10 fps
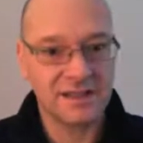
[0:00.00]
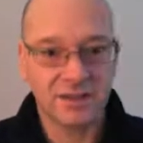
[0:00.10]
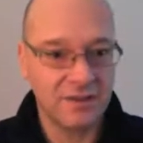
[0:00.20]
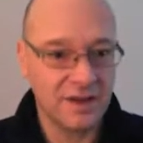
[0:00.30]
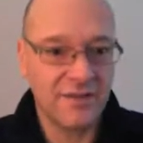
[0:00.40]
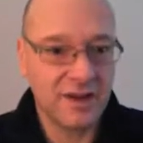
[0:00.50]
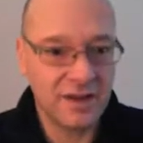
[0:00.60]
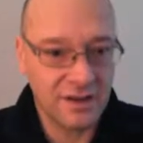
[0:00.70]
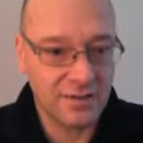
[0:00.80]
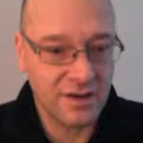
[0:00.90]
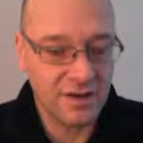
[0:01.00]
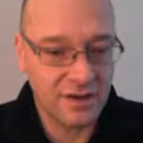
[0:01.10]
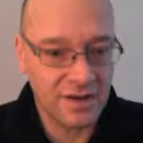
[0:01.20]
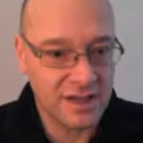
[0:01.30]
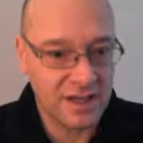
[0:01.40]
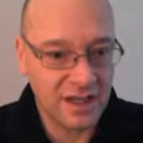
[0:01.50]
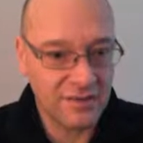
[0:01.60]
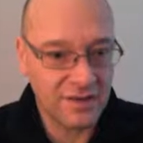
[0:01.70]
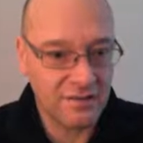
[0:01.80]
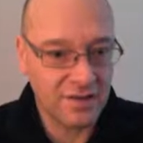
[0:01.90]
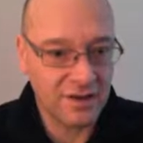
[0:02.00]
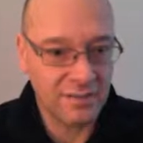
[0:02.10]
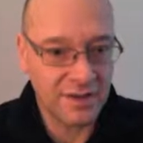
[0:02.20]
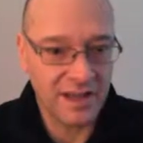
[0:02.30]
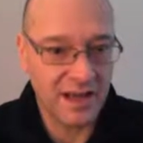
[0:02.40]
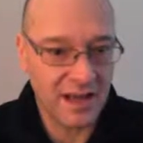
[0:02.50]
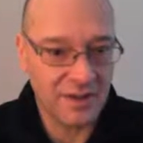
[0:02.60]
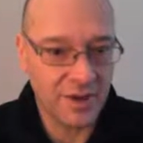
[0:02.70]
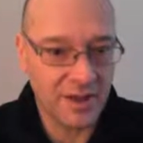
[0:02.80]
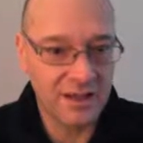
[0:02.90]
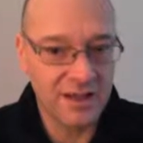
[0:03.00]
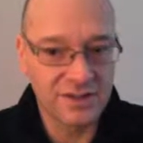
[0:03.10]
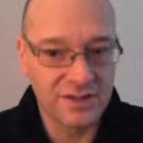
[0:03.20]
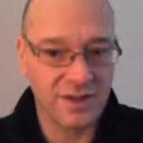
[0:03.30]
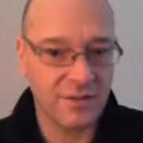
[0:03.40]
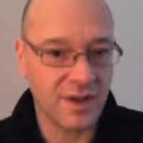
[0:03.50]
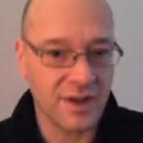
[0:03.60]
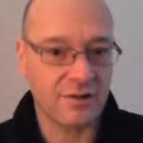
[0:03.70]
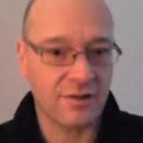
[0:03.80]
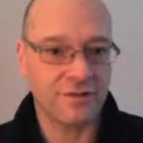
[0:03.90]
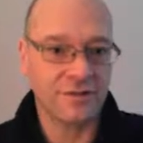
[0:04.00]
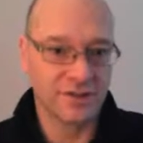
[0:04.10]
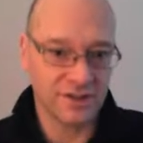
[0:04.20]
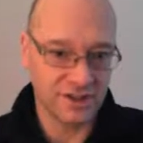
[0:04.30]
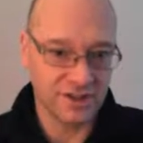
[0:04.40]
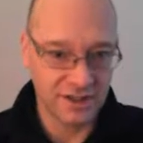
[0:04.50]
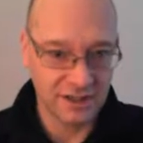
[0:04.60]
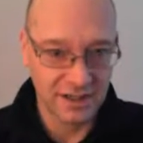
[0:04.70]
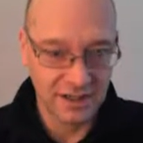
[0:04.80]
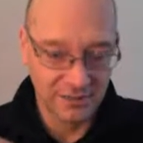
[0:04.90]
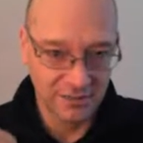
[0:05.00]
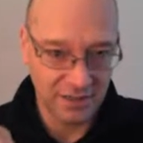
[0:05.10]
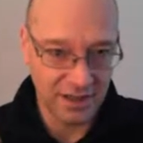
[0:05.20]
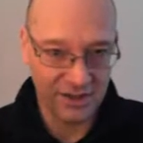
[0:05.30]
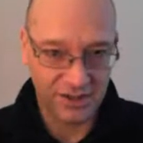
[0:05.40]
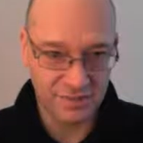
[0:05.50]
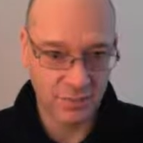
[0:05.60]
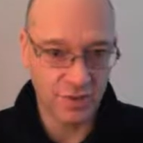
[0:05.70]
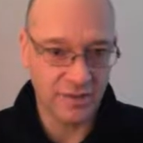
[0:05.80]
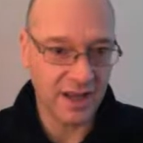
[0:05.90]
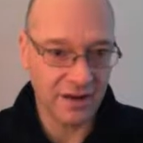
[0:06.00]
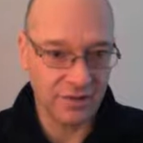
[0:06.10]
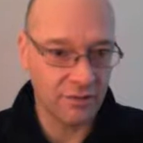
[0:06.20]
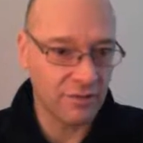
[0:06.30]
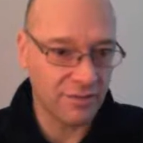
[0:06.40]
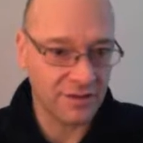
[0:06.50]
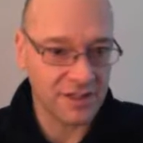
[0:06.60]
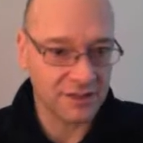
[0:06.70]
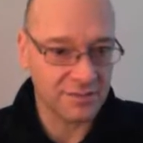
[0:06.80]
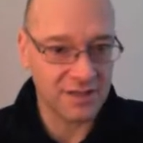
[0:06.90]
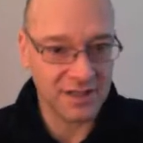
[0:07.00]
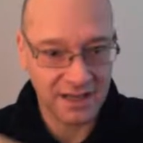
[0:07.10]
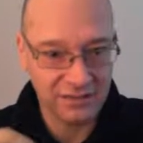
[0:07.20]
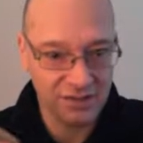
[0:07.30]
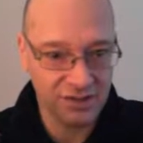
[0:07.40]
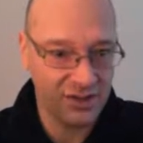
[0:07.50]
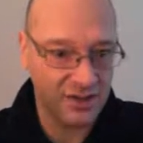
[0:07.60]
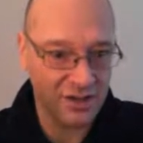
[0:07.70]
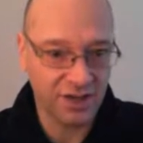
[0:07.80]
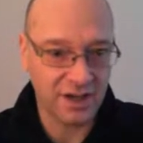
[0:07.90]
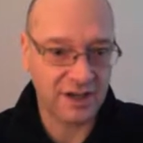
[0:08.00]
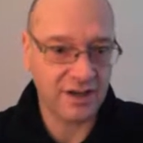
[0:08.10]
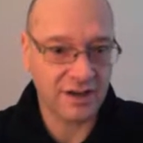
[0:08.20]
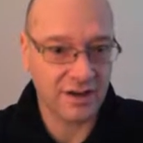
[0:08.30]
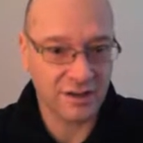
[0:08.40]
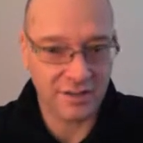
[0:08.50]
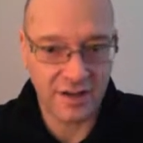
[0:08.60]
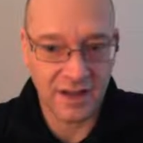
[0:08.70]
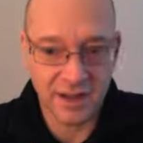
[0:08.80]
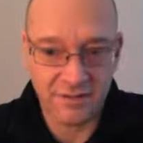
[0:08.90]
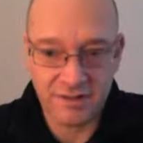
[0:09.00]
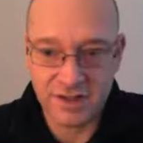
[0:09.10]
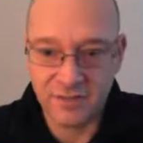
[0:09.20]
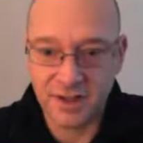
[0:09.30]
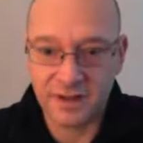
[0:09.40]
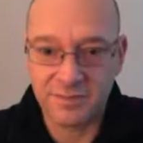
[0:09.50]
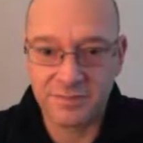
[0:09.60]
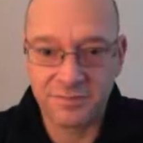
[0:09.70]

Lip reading: So you're never going to know what the earnings in a given year are going to be anyway. So you're better off just smoothing out all of those ups and downs and just looking at a kind of an average figure.